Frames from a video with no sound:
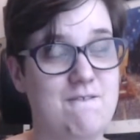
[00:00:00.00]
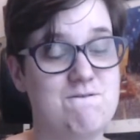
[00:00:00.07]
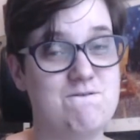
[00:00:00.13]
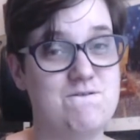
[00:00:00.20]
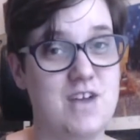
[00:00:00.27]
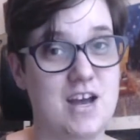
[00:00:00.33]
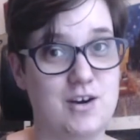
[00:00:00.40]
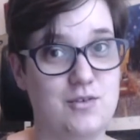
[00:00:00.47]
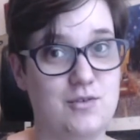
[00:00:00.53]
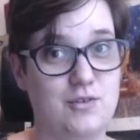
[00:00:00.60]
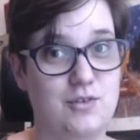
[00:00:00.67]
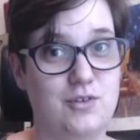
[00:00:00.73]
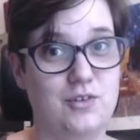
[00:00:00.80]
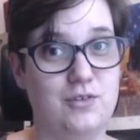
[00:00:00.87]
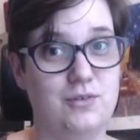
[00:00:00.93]

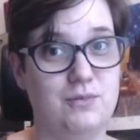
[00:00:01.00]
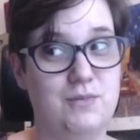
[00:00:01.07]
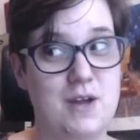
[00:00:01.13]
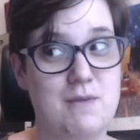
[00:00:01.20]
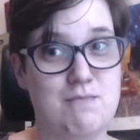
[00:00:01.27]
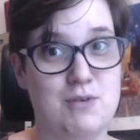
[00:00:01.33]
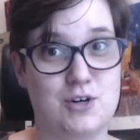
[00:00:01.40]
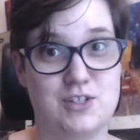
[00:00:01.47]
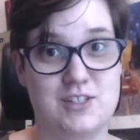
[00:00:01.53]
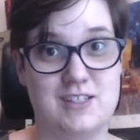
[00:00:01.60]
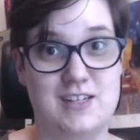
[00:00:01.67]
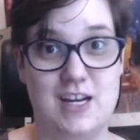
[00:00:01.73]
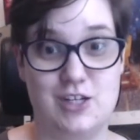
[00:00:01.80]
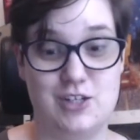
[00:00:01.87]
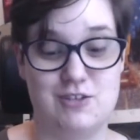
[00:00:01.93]
federal
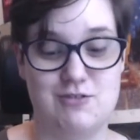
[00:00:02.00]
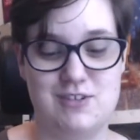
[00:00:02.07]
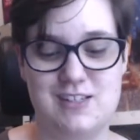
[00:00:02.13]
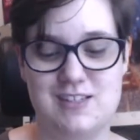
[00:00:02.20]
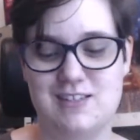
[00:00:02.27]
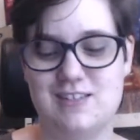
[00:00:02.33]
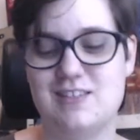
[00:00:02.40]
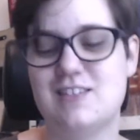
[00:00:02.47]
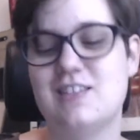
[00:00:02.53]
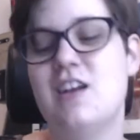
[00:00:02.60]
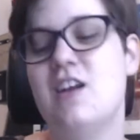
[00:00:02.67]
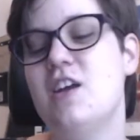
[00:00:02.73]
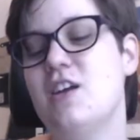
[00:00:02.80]
impersonation reasons.